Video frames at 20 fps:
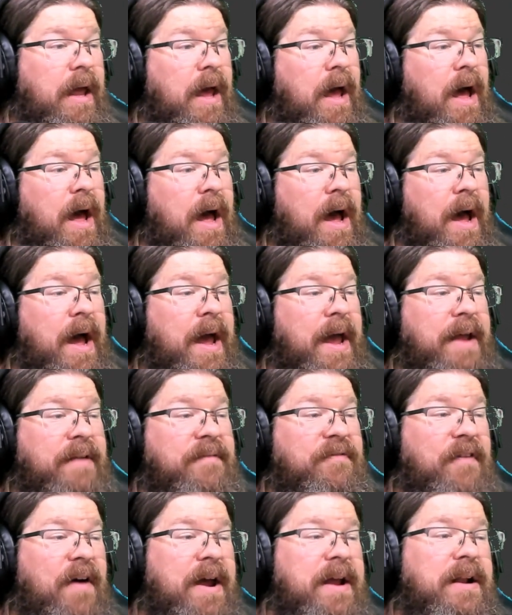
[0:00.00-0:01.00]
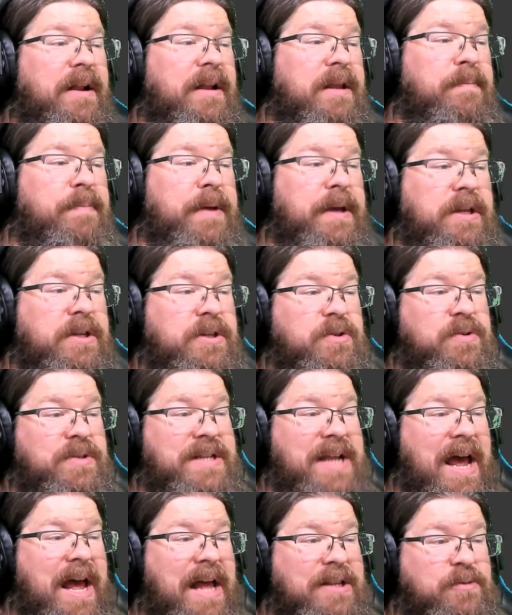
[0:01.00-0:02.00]
And finally, Pikachu
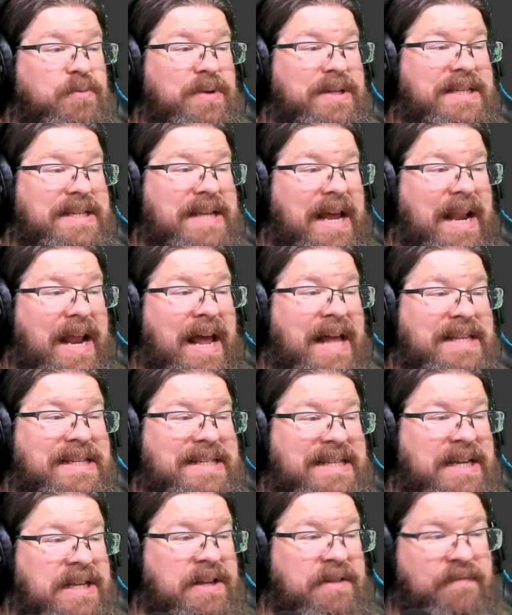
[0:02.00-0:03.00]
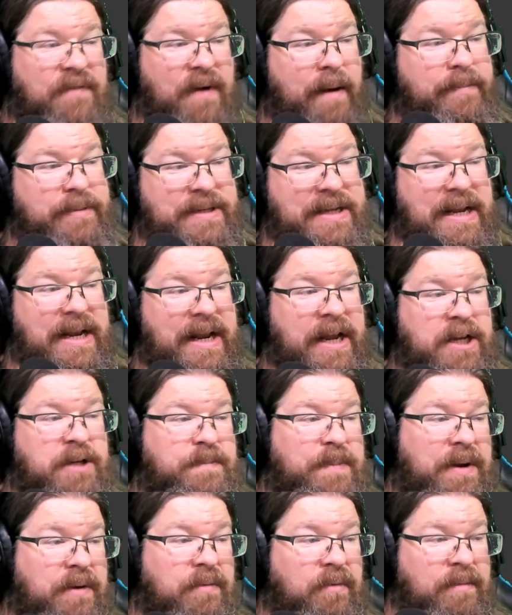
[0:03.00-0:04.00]
stats reset at 65%
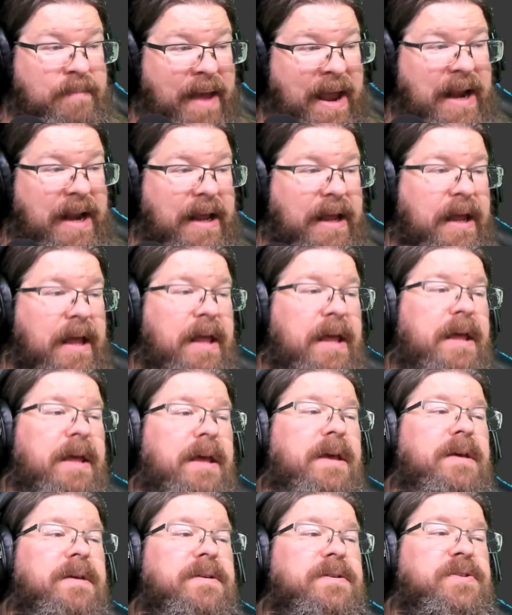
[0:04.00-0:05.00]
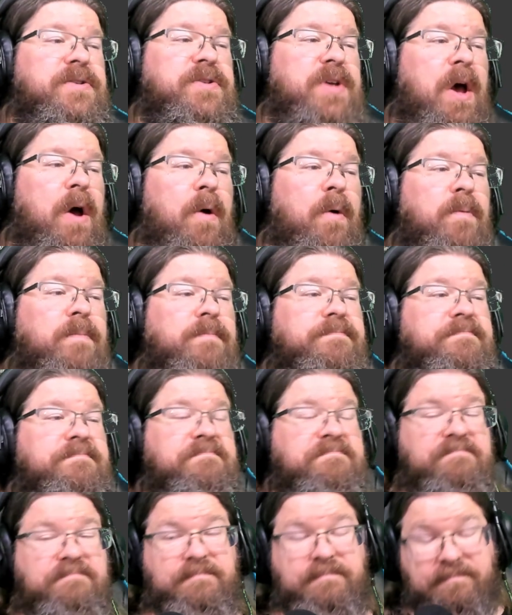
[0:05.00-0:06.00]
HP remaining. So,
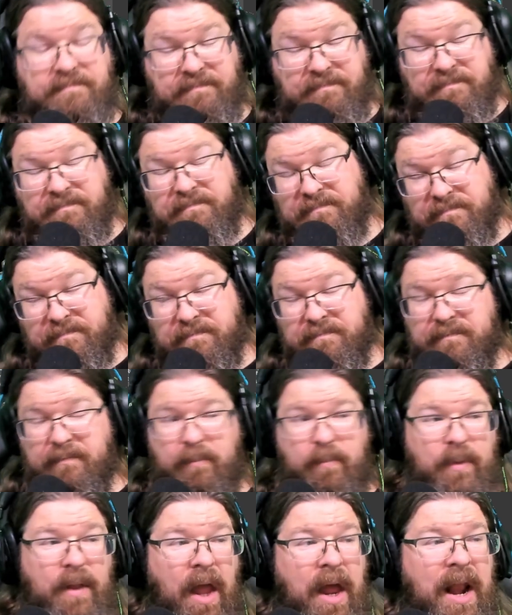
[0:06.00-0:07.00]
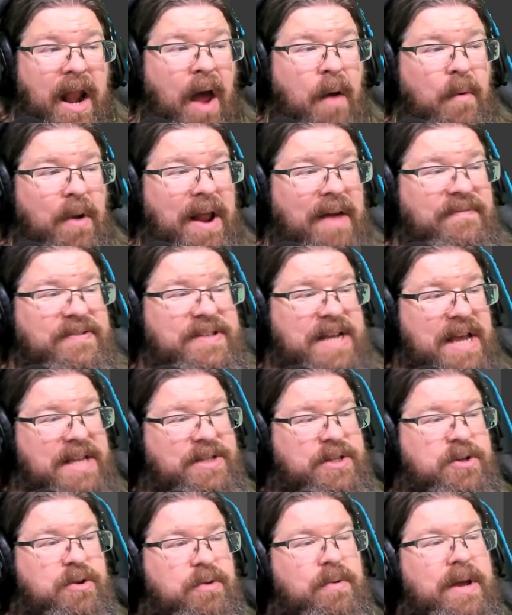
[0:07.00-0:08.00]
and I want to
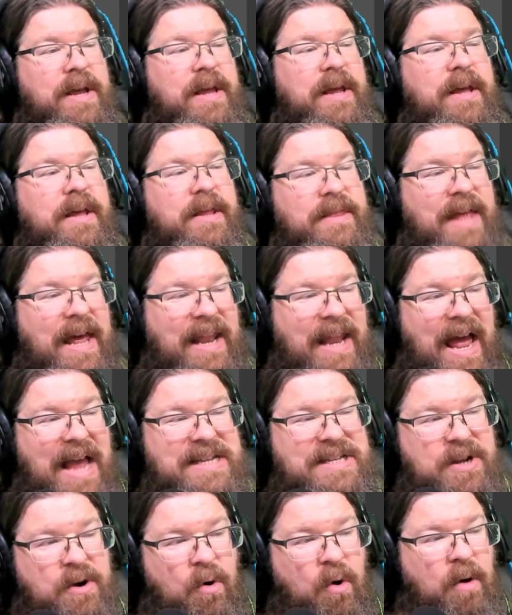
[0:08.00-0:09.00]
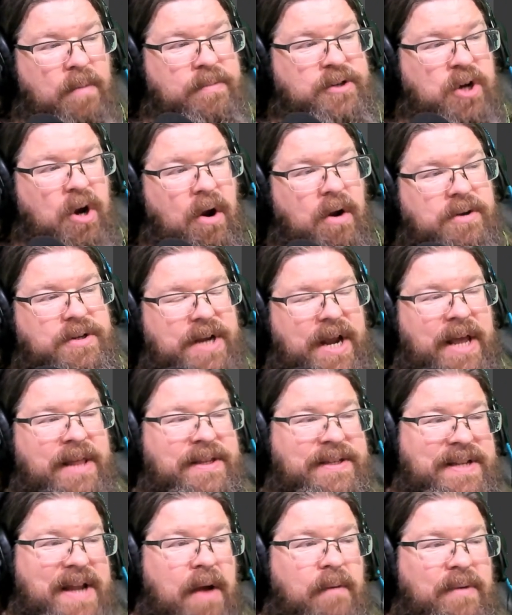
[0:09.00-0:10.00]
emphasize too, that last Terra Orb charge and
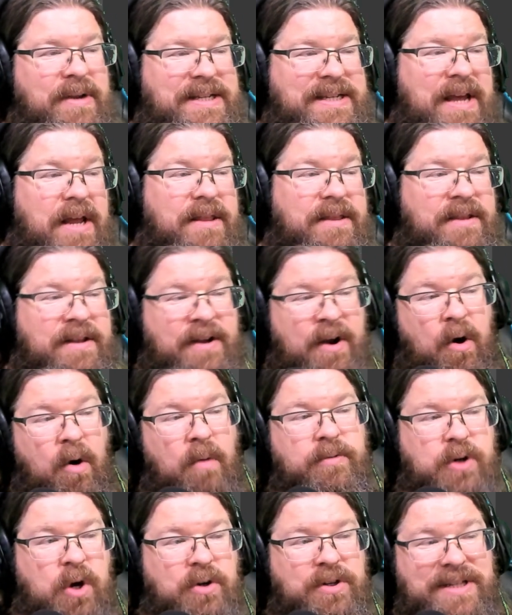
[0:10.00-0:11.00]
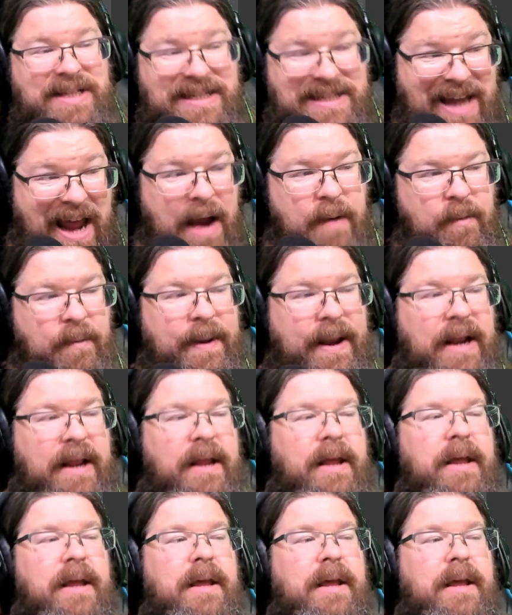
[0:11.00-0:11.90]
the stat reset, the Terra Orb charge is at time remaining,